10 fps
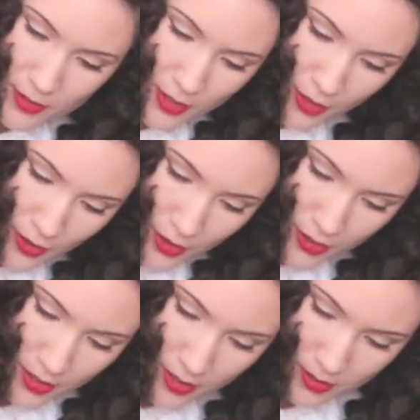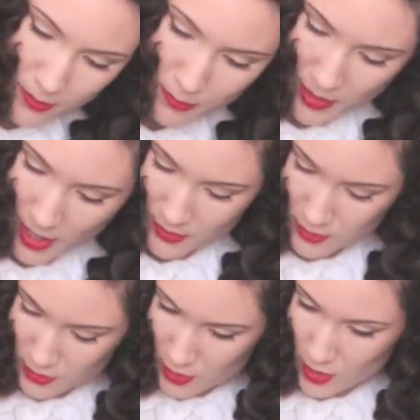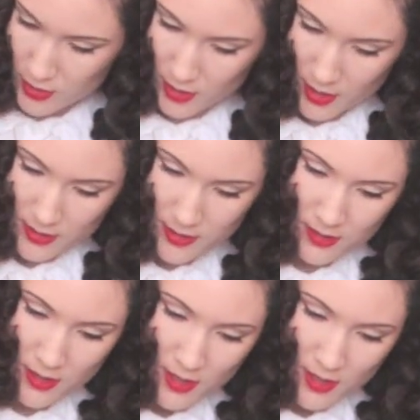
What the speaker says: another black skirt that's